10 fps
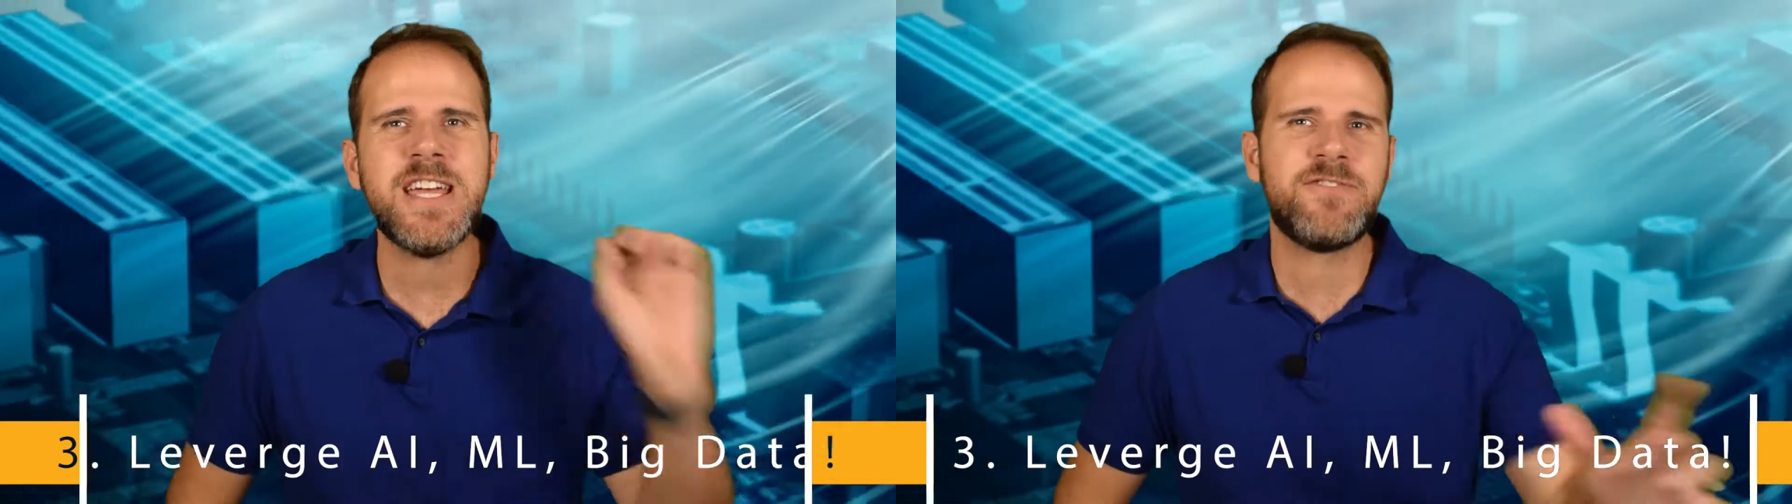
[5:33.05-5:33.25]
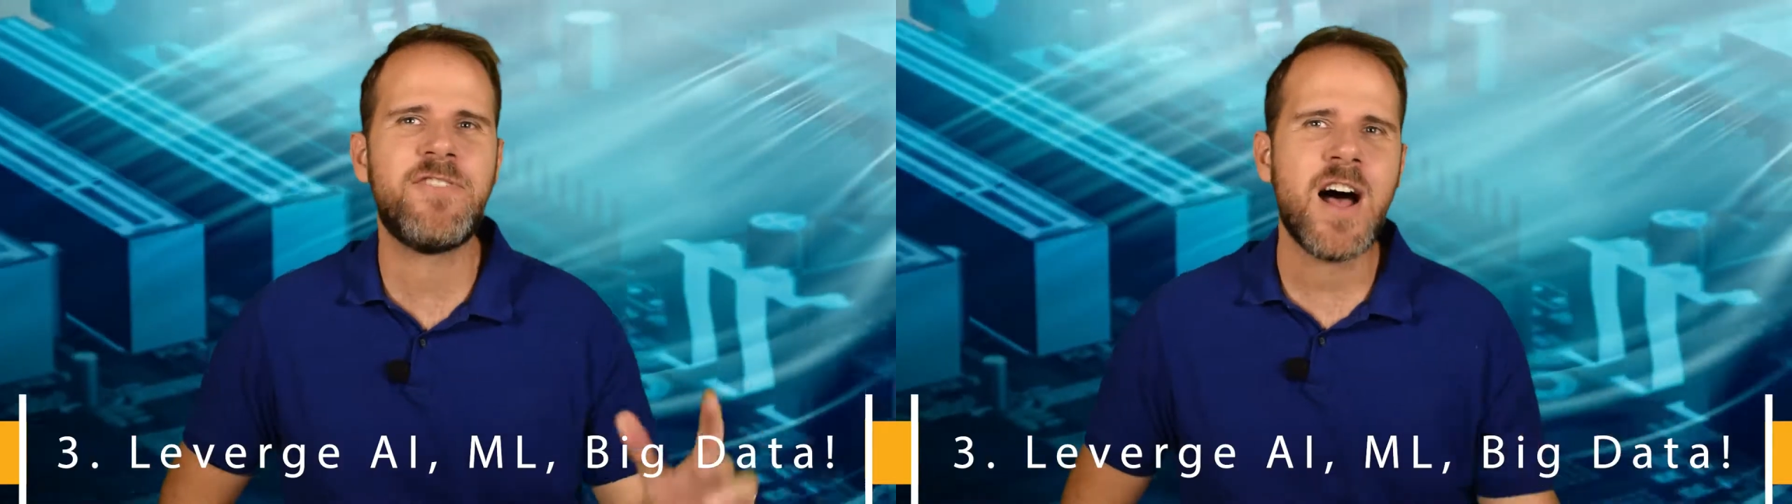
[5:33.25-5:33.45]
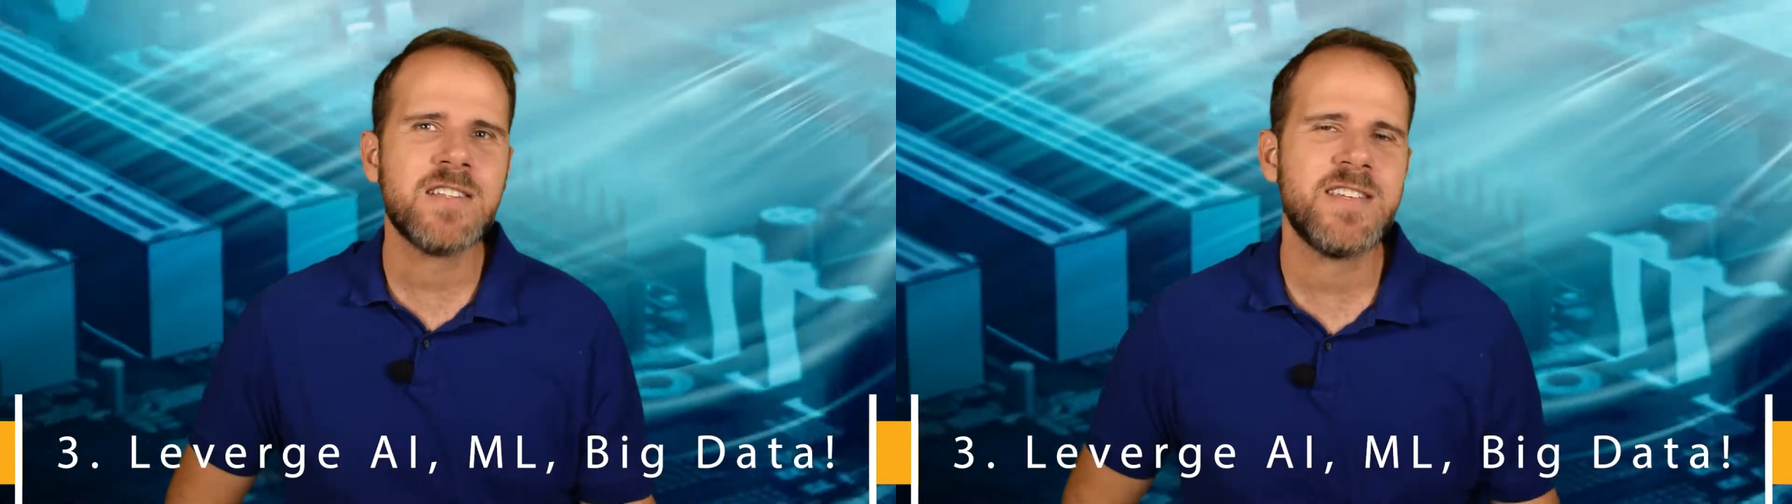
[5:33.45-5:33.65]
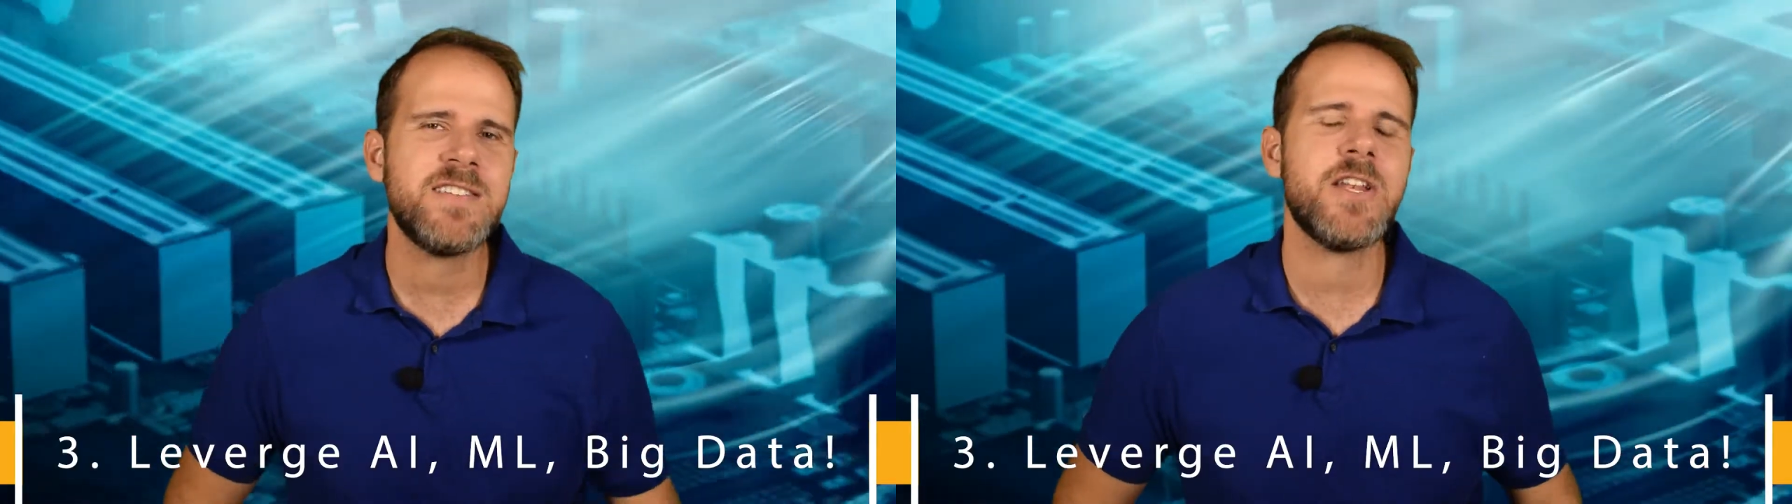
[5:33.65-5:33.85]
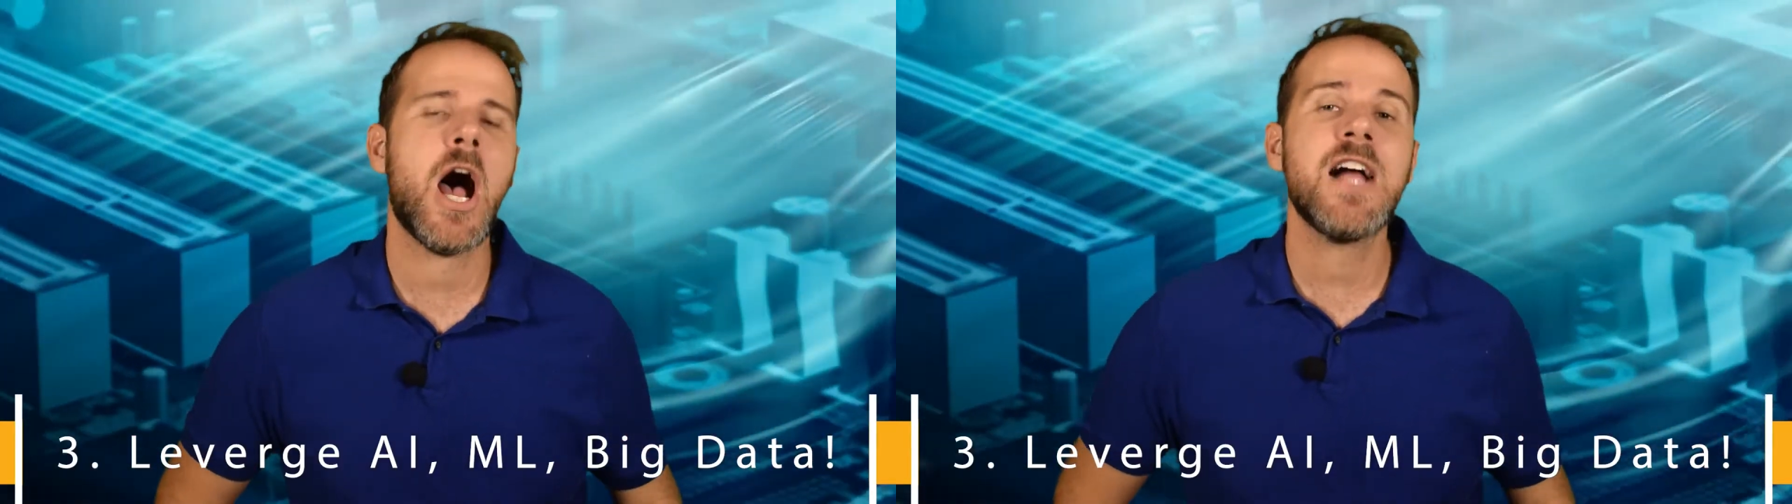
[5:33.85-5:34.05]

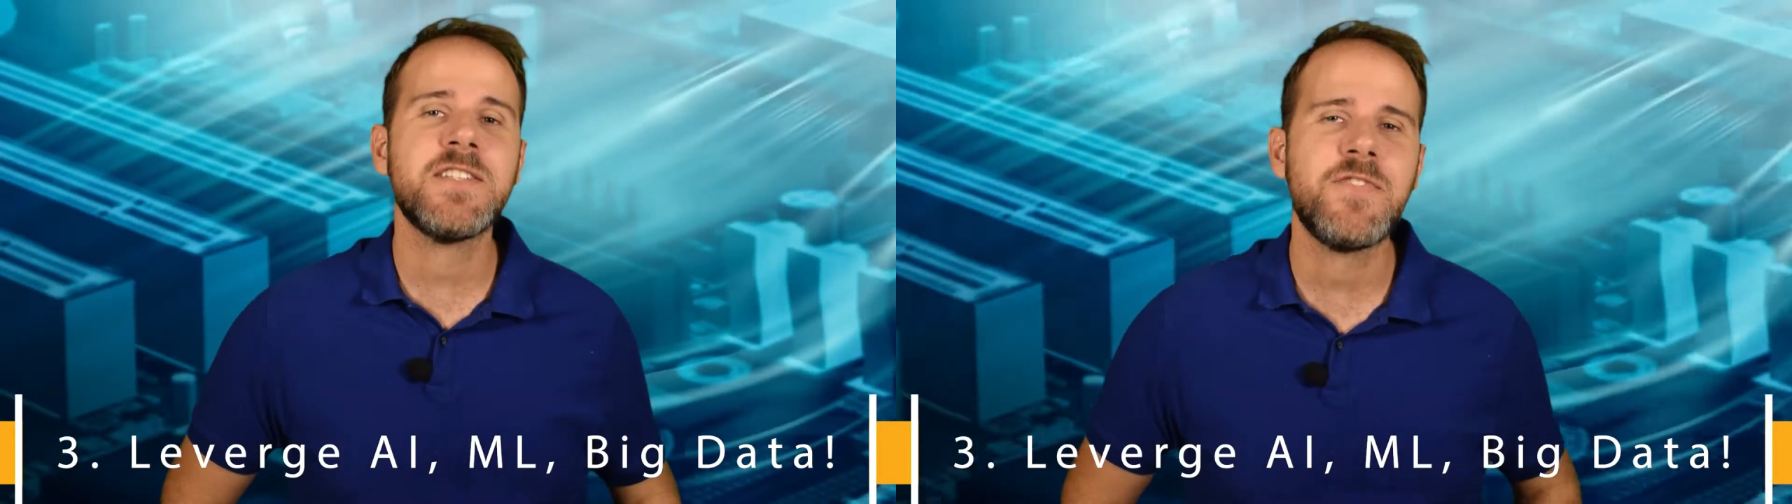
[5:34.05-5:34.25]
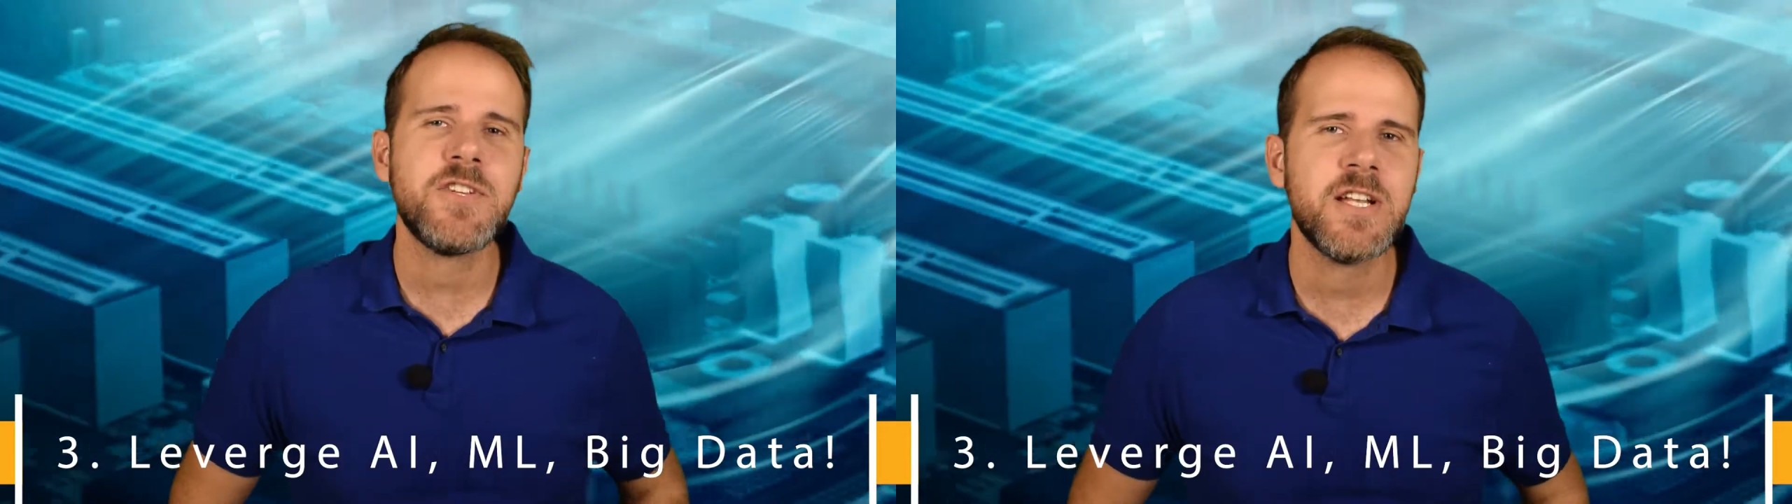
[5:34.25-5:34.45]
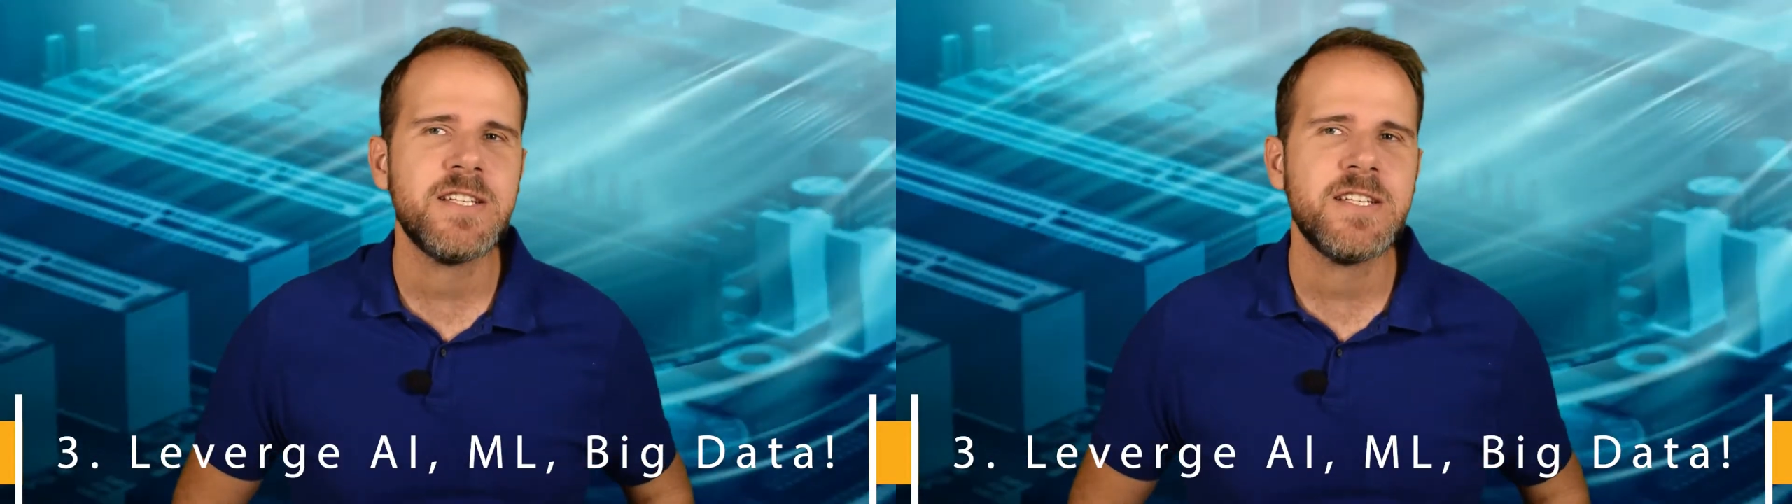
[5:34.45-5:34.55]
advances in artificial